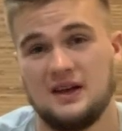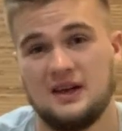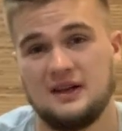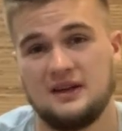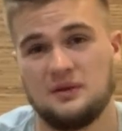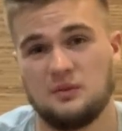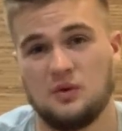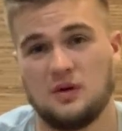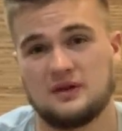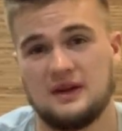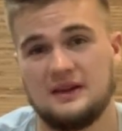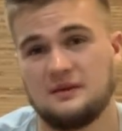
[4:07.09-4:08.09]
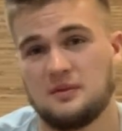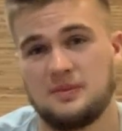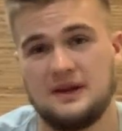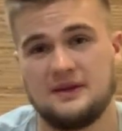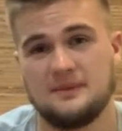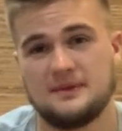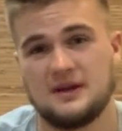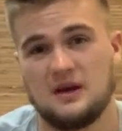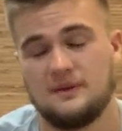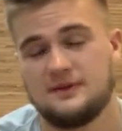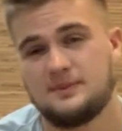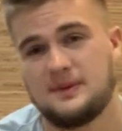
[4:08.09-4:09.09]
It didn't work. They didn't repeat
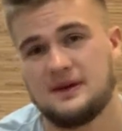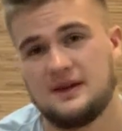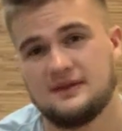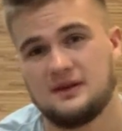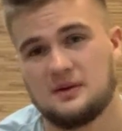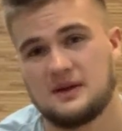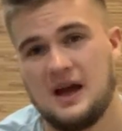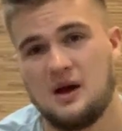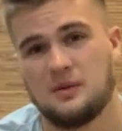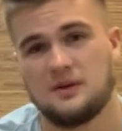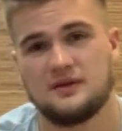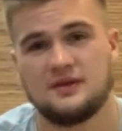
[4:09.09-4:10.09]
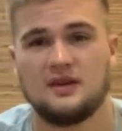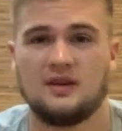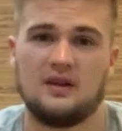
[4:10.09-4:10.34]
themselves because they're cowards.